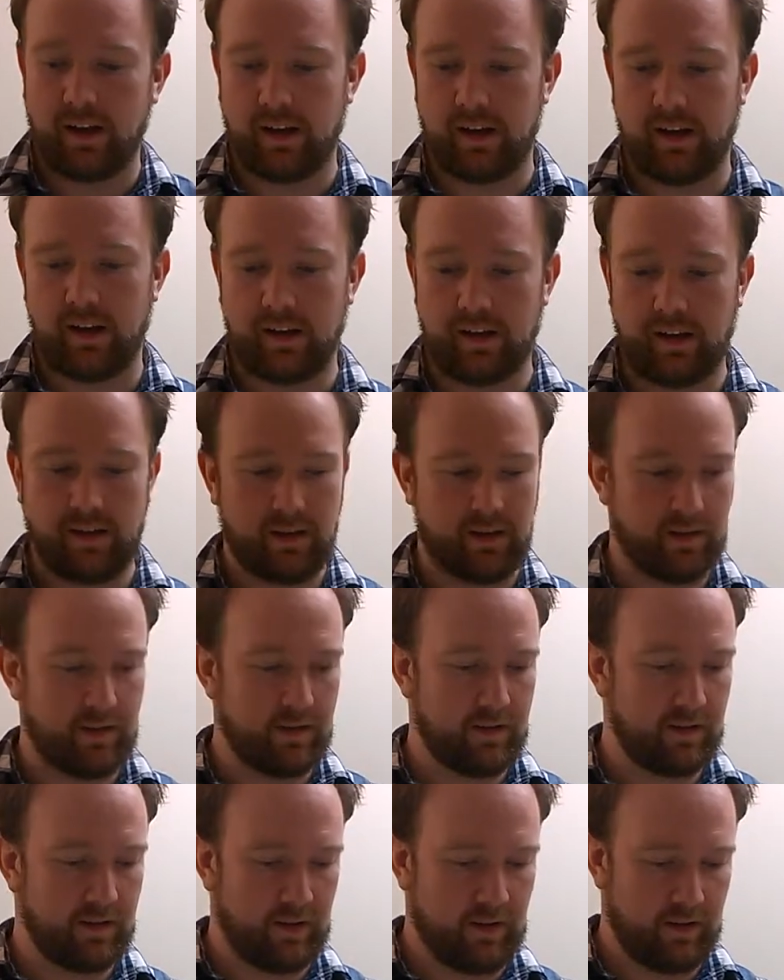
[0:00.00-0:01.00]

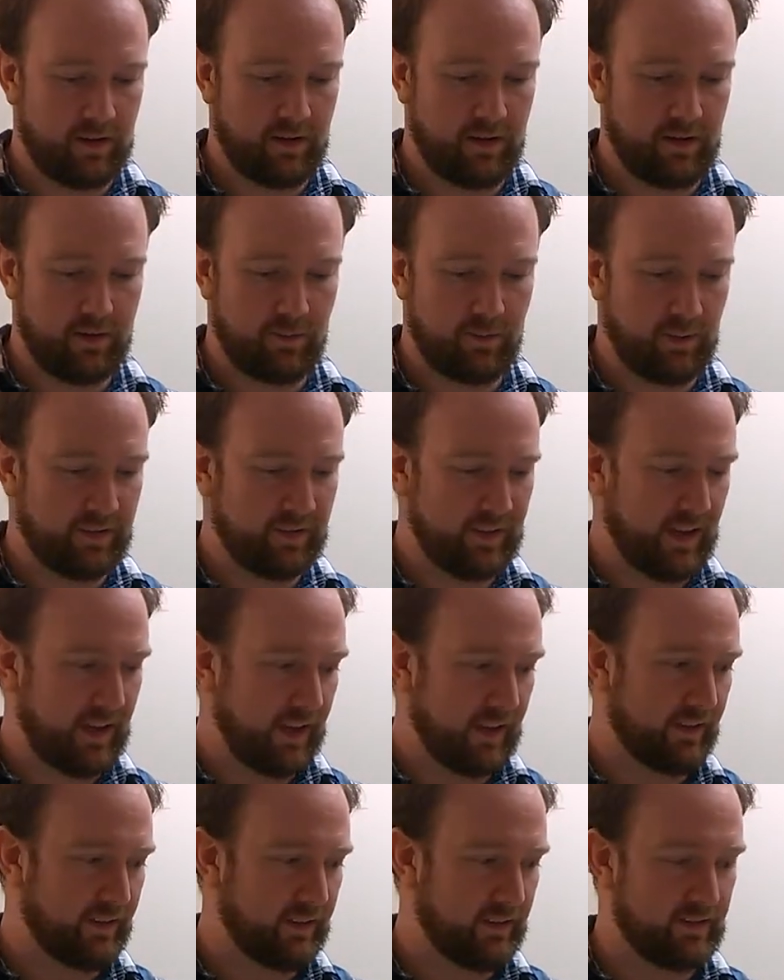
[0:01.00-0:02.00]
I was
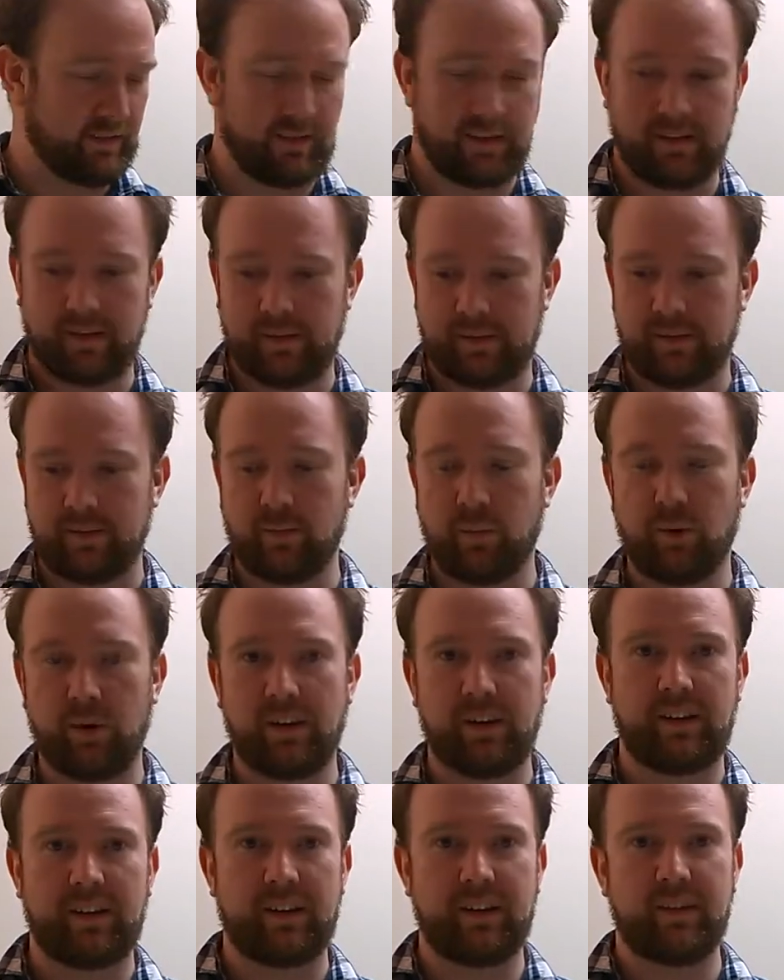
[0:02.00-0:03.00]
asked at some
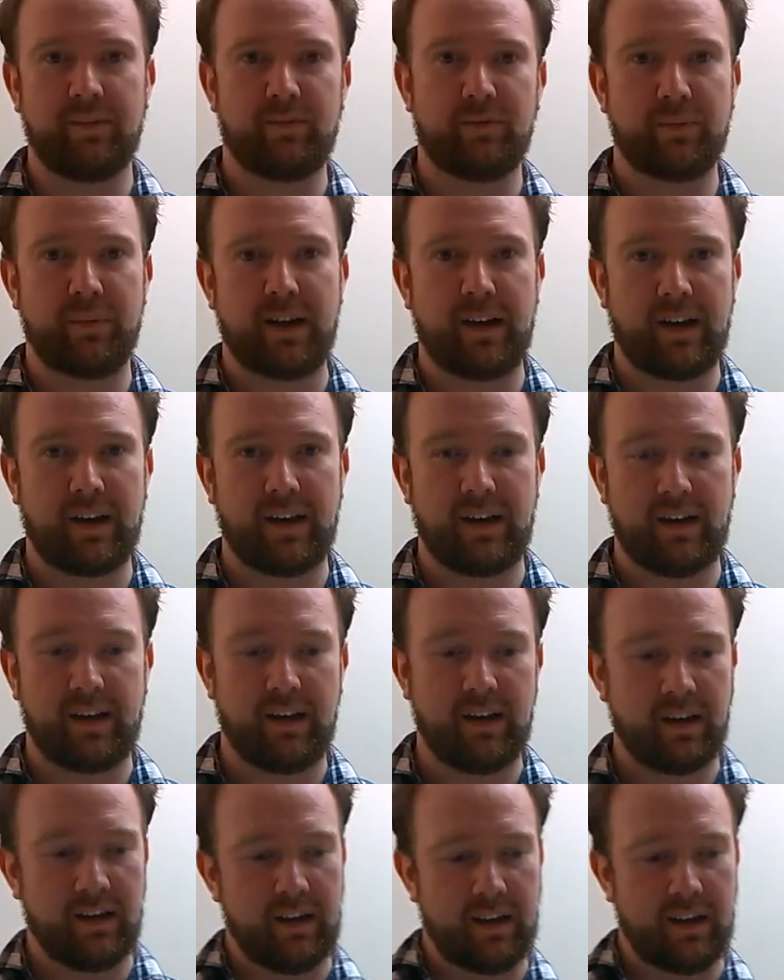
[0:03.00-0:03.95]
point to give my